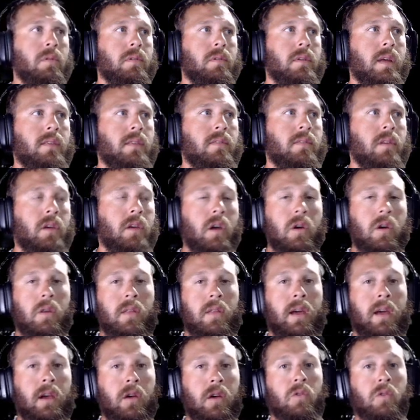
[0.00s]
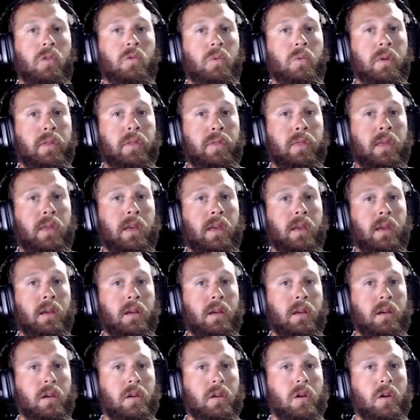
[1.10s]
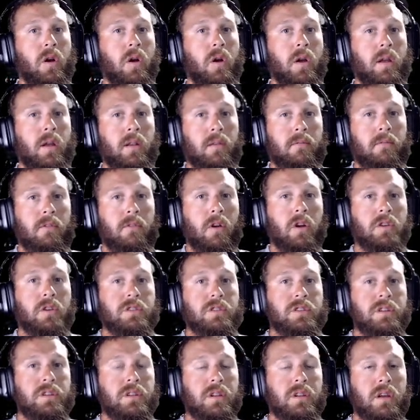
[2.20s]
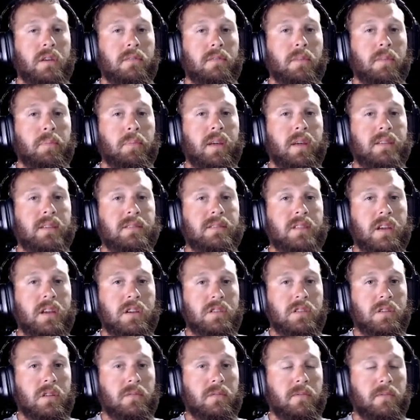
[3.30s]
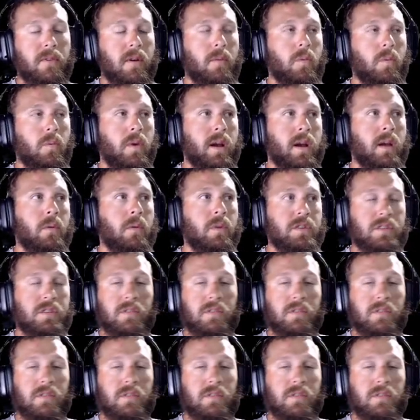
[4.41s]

That's a go that goes with the current version of the PlayStation firmware, which is